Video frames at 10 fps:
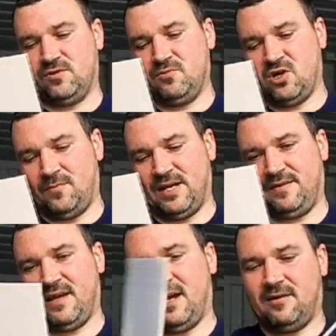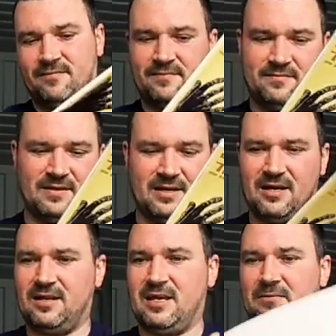awesome comic there.
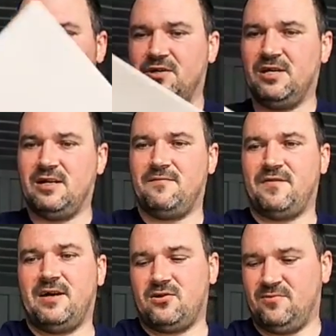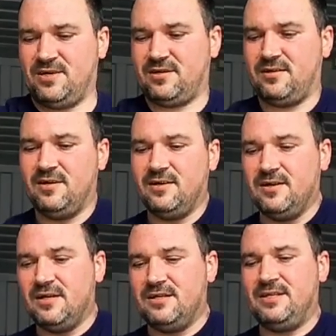Absolutely love that comic.
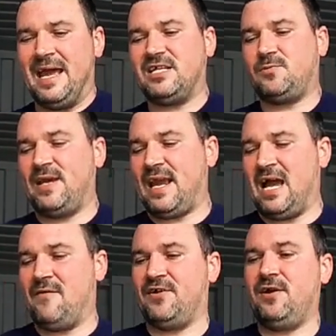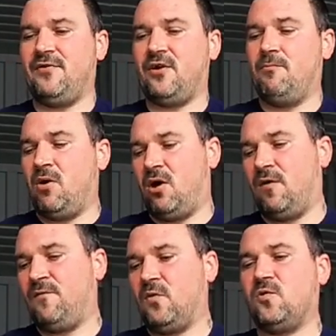Next we have another
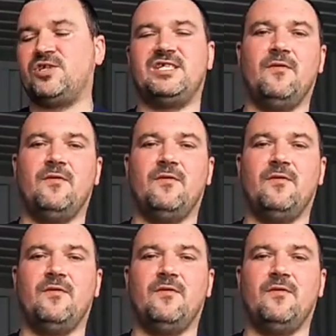Marvel